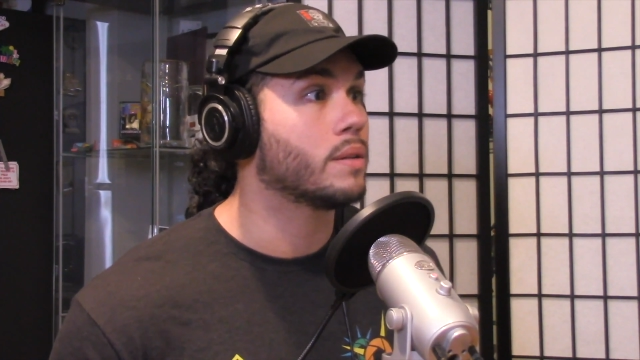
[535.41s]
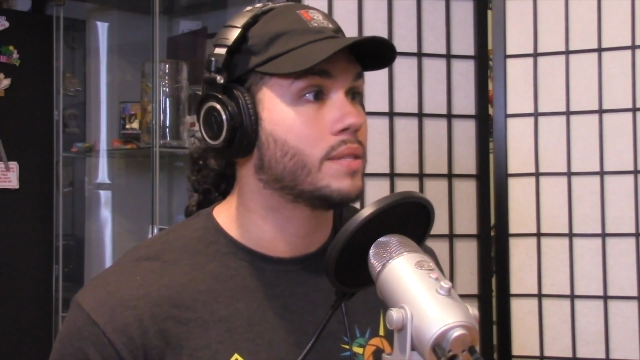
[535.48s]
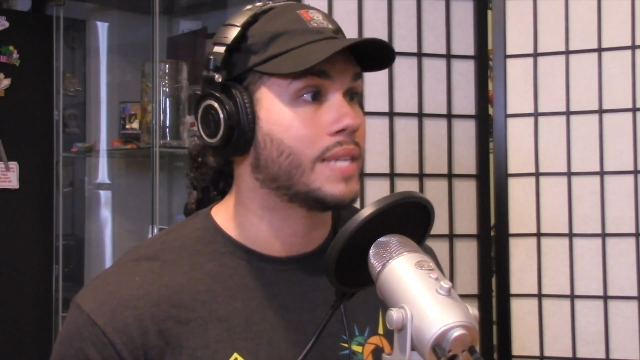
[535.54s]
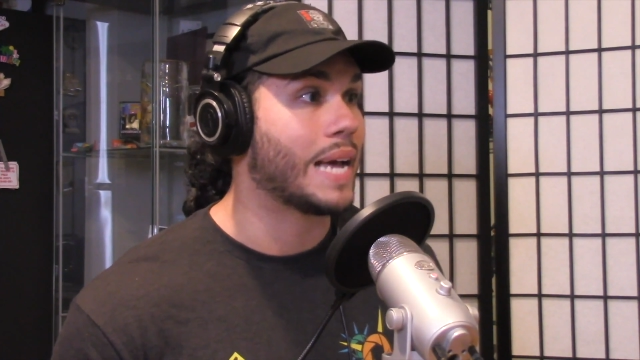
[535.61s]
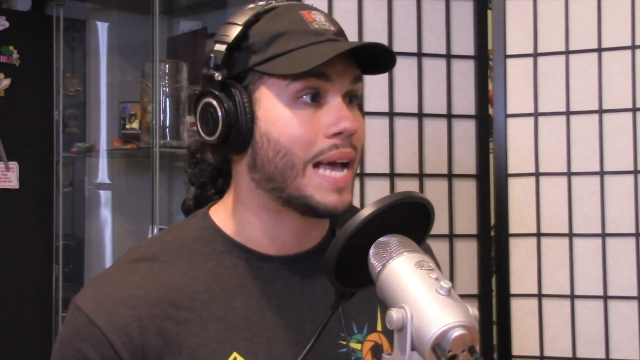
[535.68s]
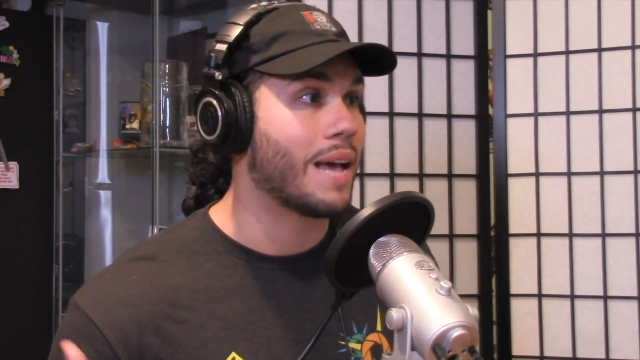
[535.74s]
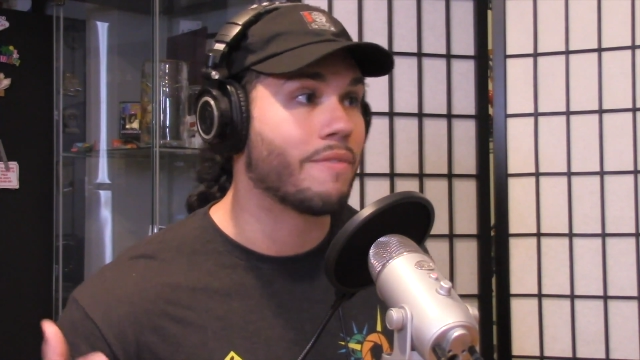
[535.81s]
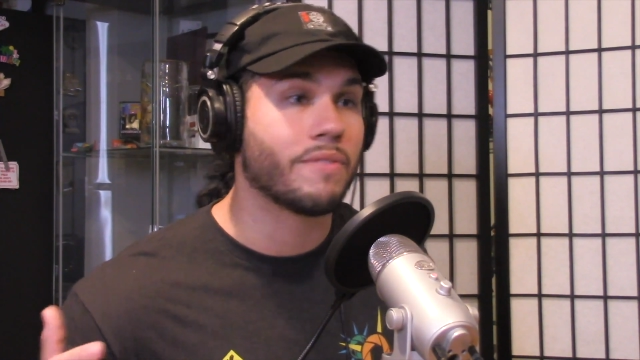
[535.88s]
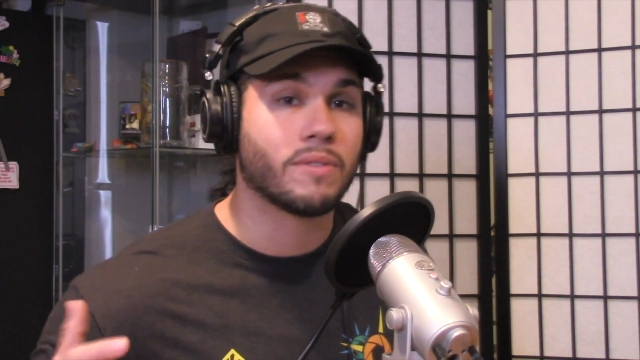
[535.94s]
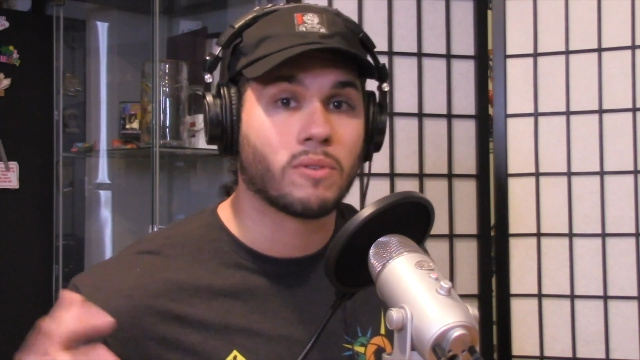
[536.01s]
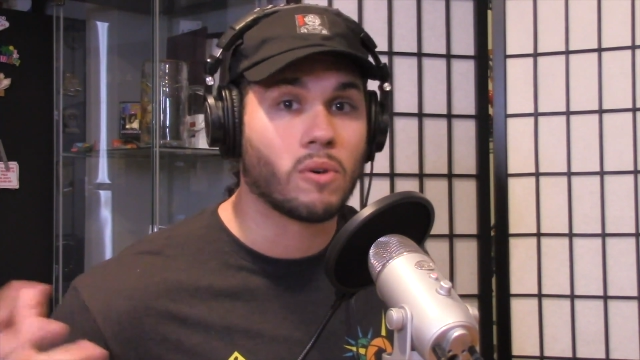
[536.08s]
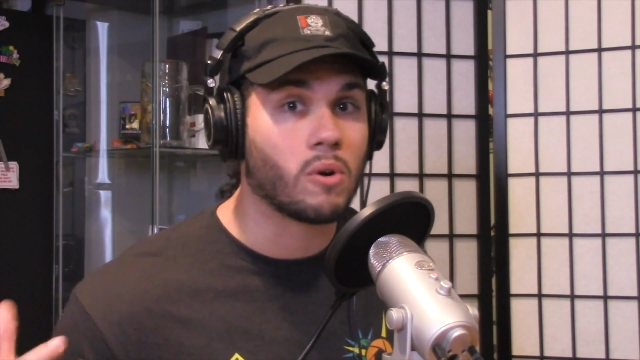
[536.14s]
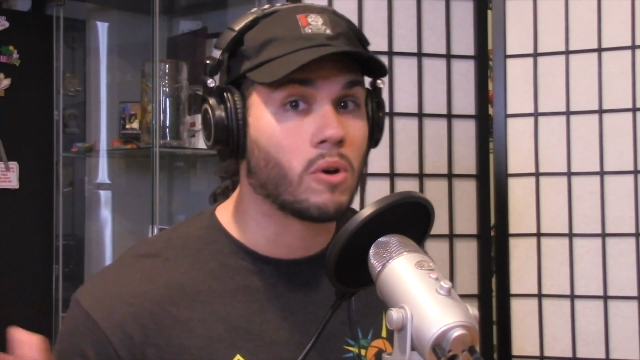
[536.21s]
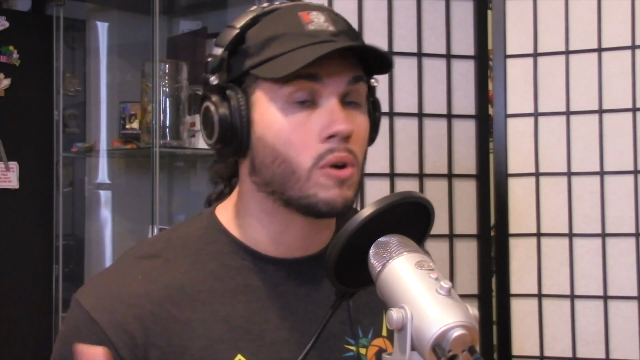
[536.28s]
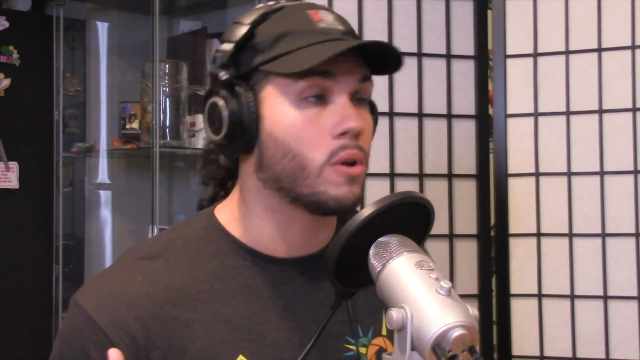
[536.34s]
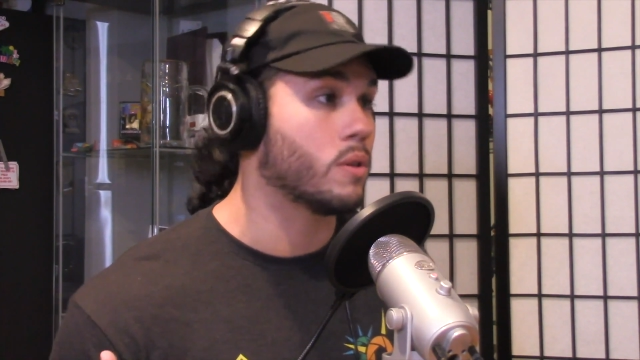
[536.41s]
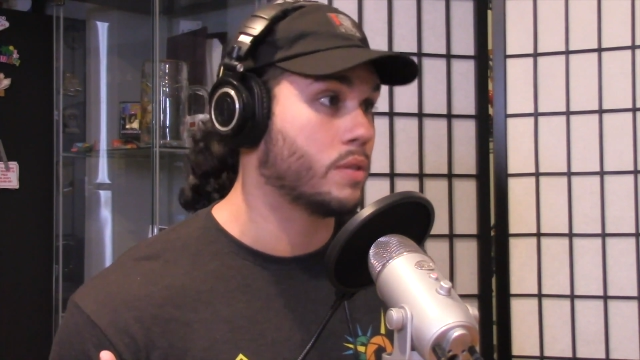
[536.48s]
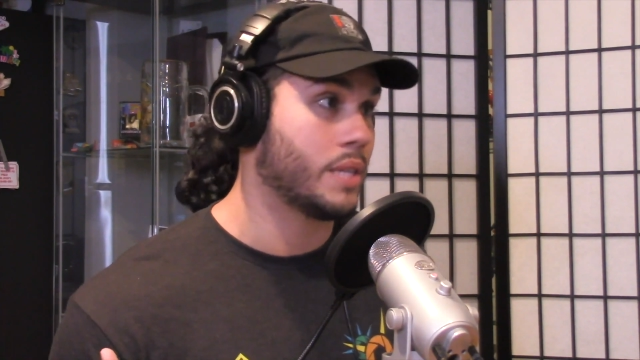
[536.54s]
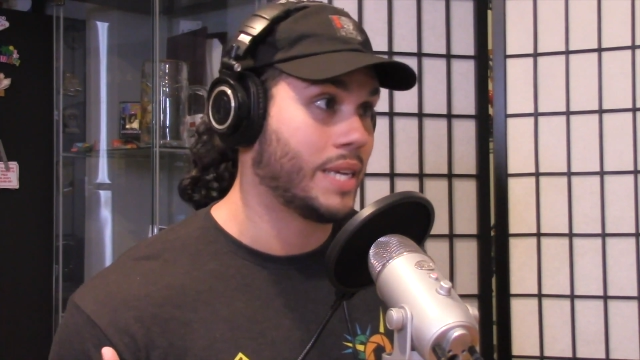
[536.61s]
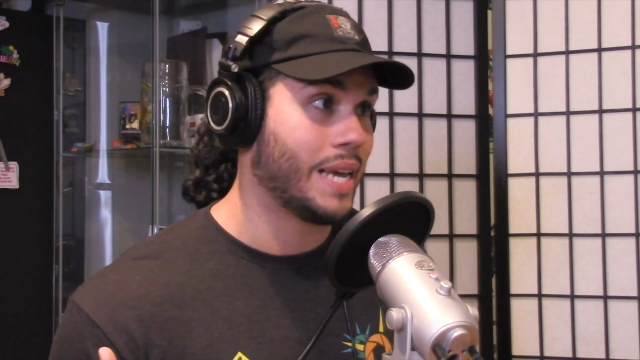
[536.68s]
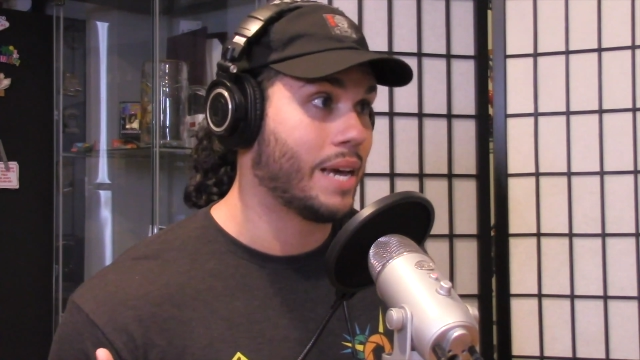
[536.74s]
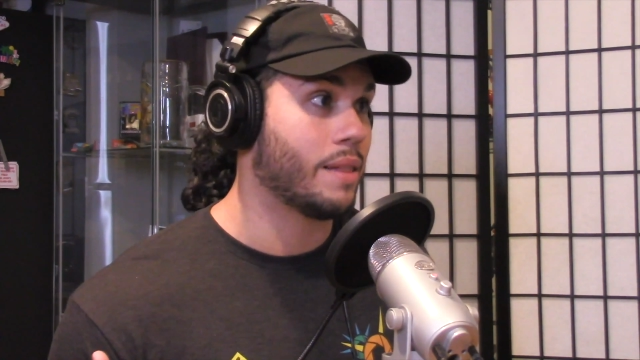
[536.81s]
to have it all
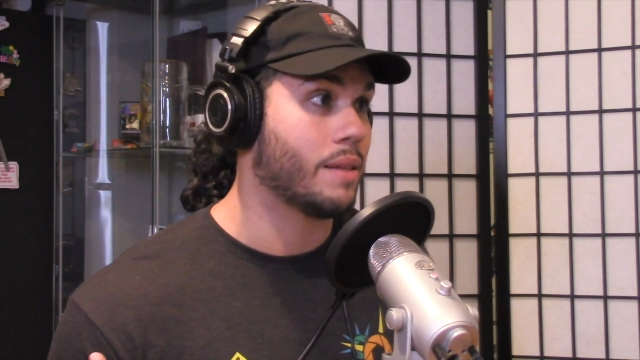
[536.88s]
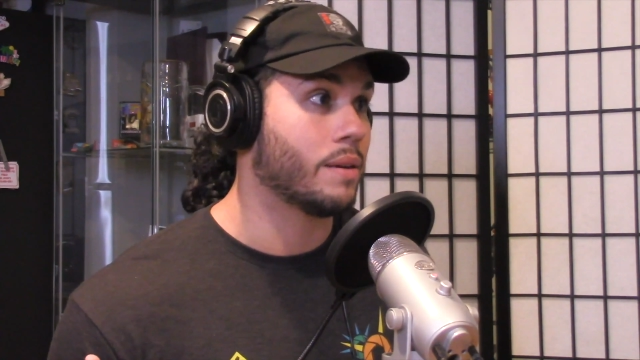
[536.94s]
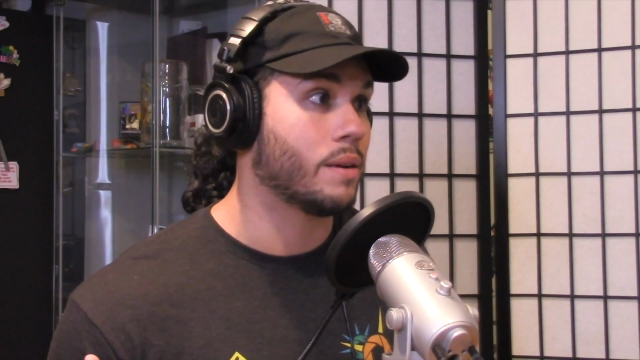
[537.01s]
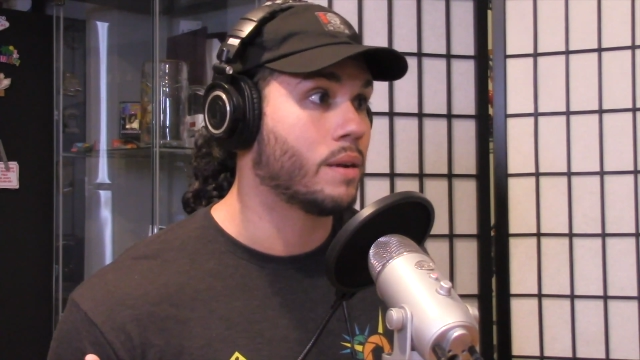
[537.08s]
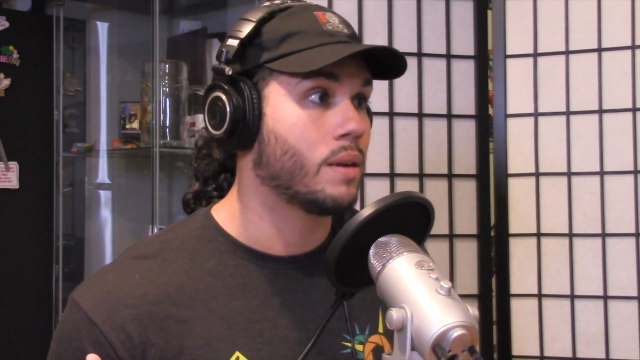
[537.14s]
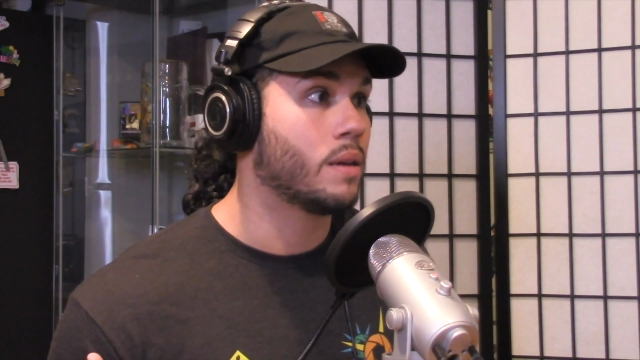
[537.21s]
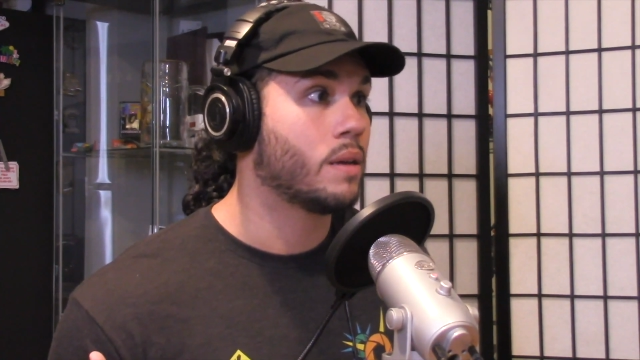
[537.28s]
together,